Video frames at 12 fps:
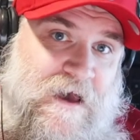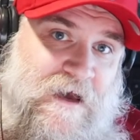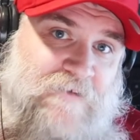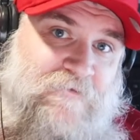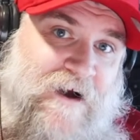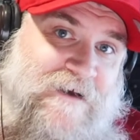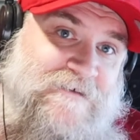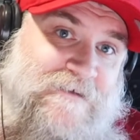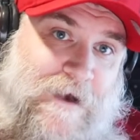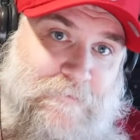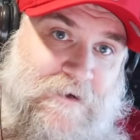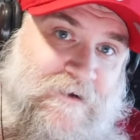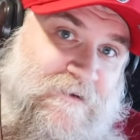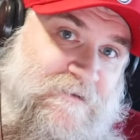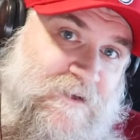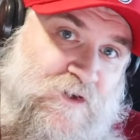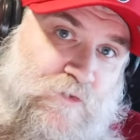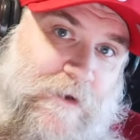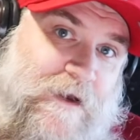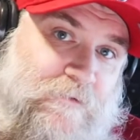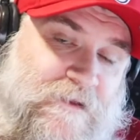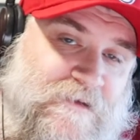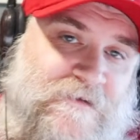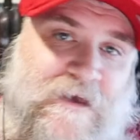advised Slapnicka to trade
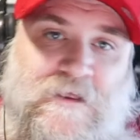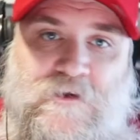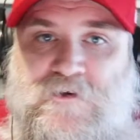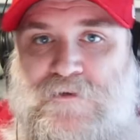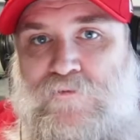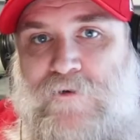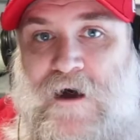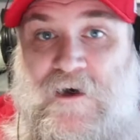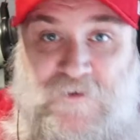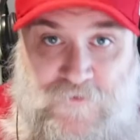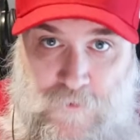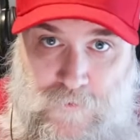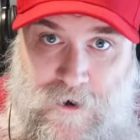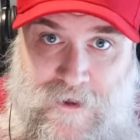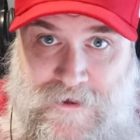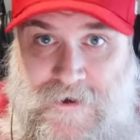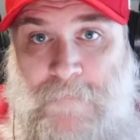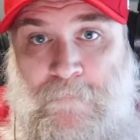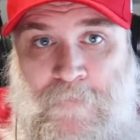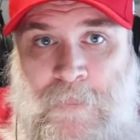with the Saint Louis Browns for Raleigh.